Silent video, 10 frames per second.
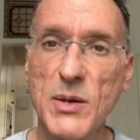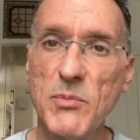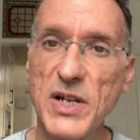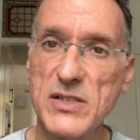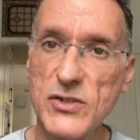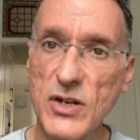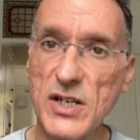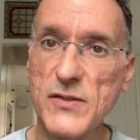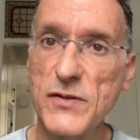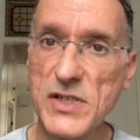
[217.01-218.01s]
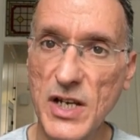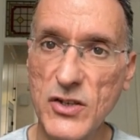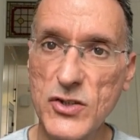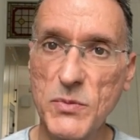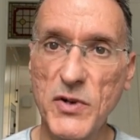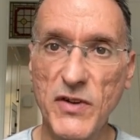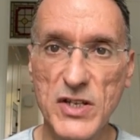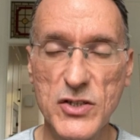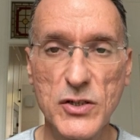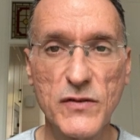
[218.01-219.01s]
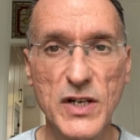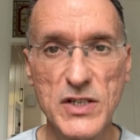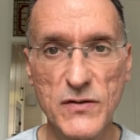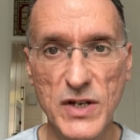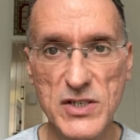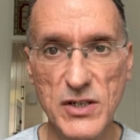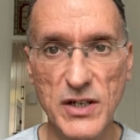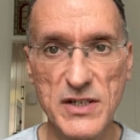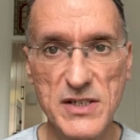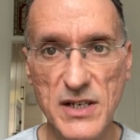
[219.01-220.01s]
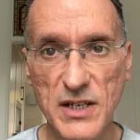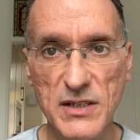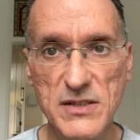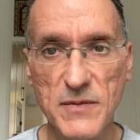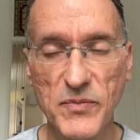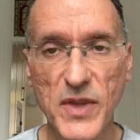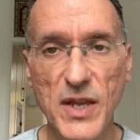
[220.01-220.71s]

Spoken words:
plus drugs for secondary prevention of cardiovascular disease.